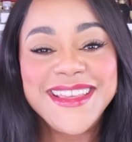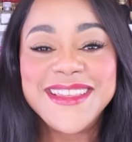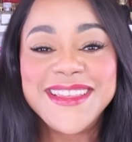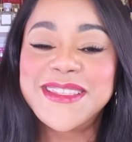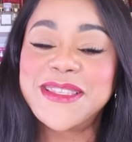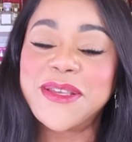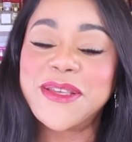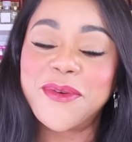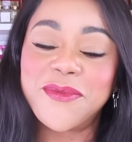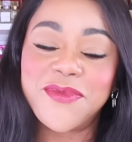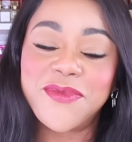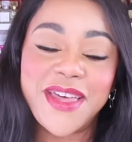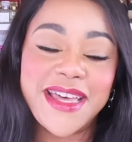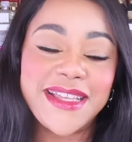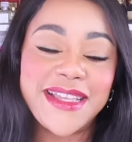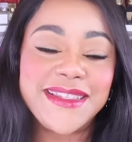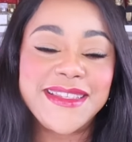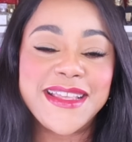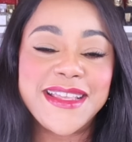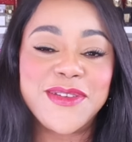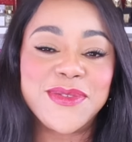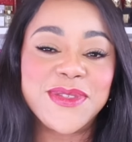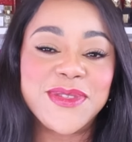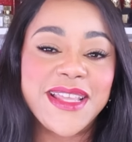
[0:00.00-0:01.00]
So if that
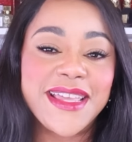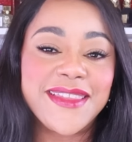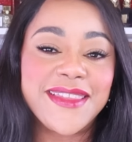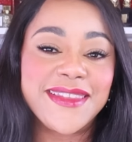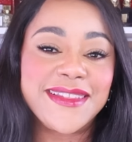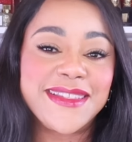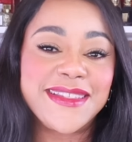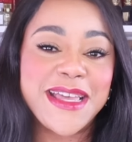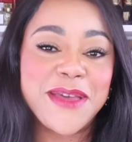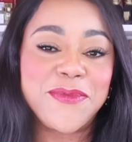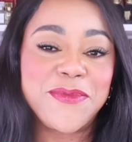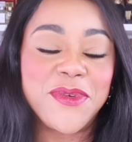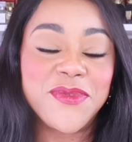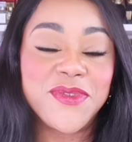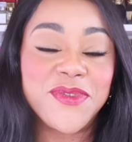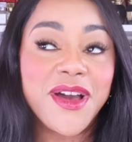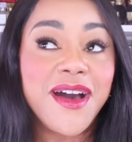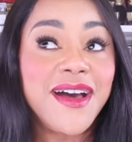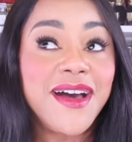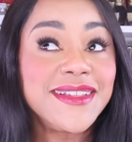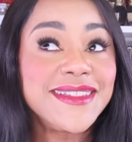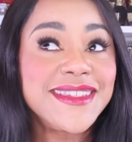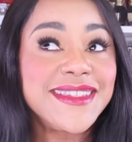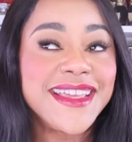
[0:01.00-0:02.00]
sounds like the type of
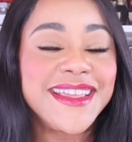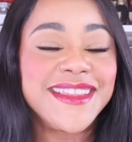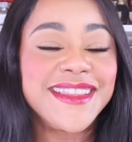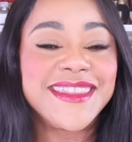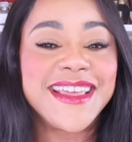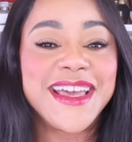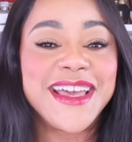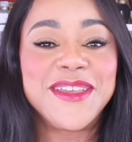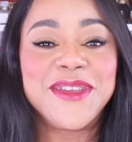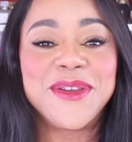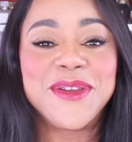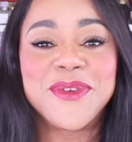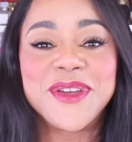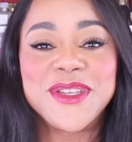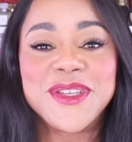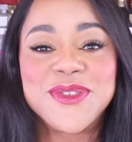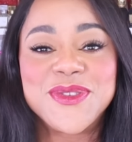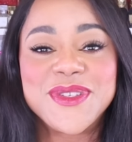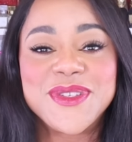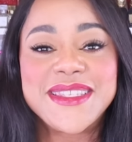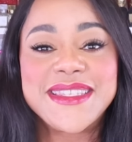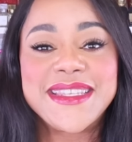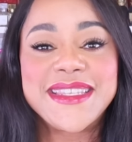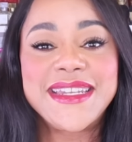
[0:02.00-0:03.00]
content that you're
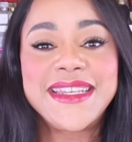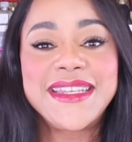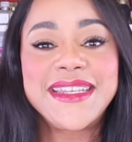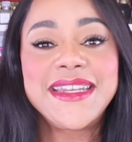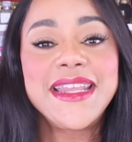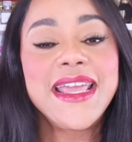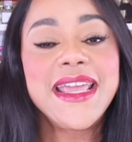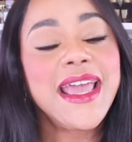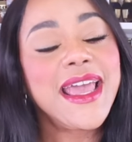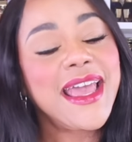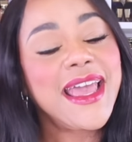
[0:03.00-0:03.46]
interested in,